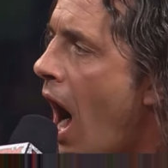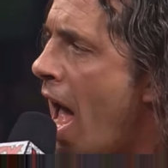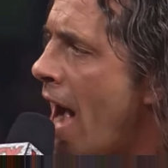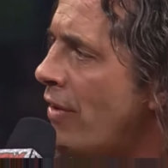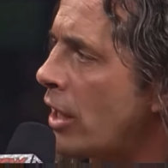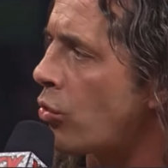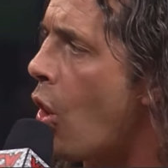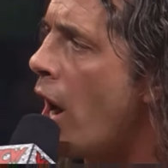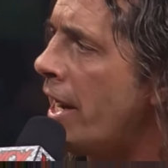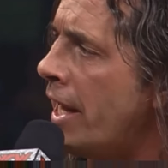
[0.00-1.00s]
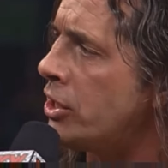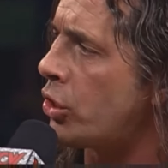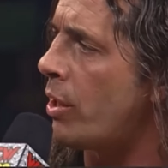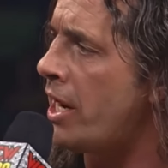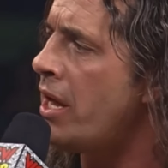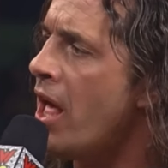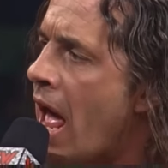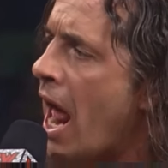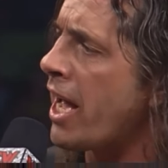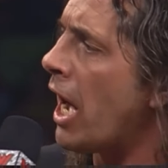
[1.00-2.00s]
have a groin injury,
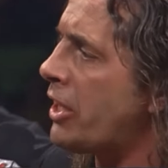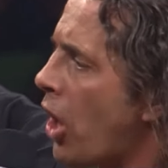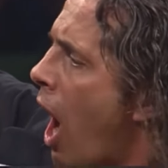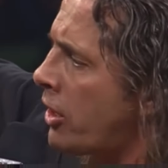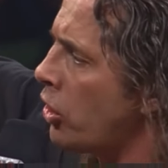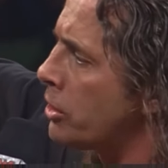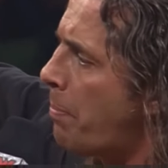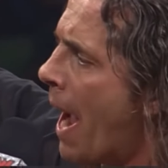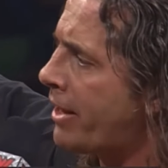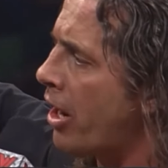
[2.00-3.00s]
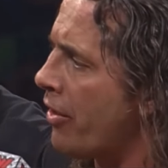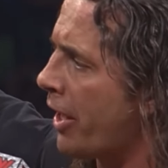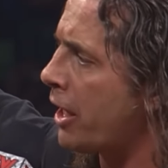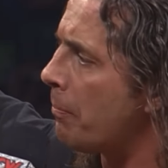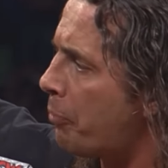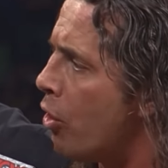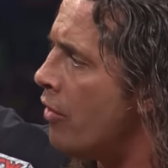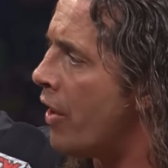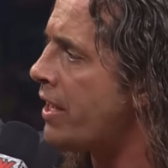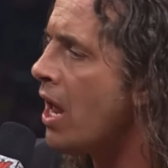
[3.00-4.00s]
and I got doctors back there that can prove
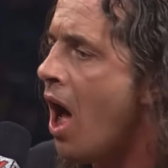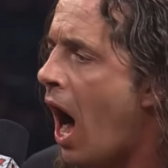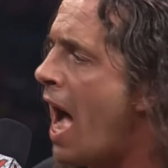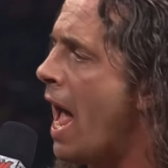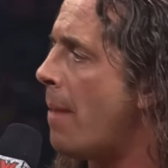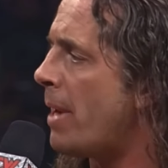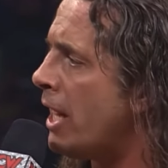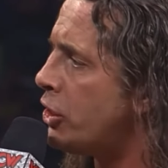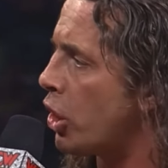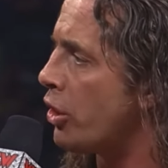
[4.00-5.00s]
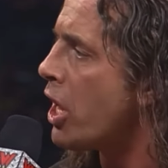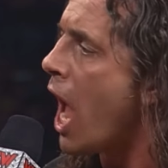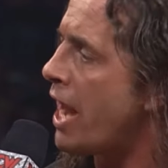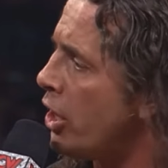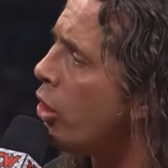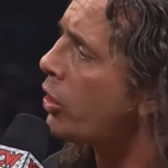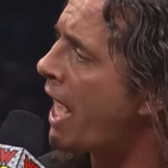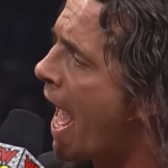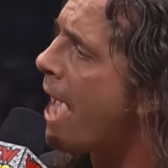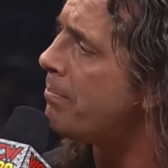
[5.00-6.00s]
it. I am injured, and you
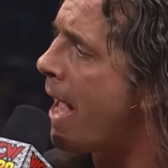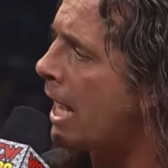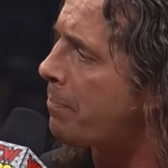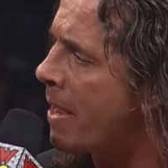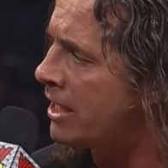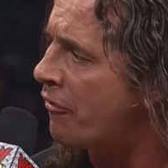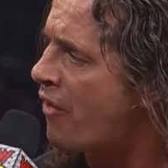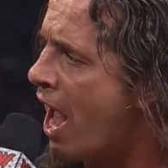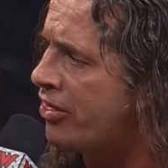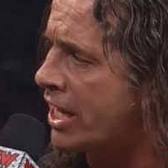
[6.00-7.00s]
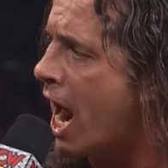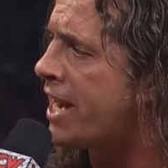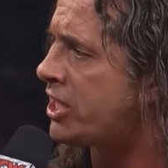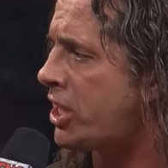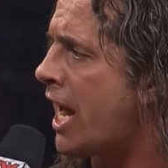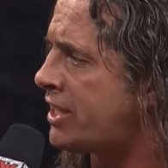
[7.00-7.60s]
can't make me defend the United States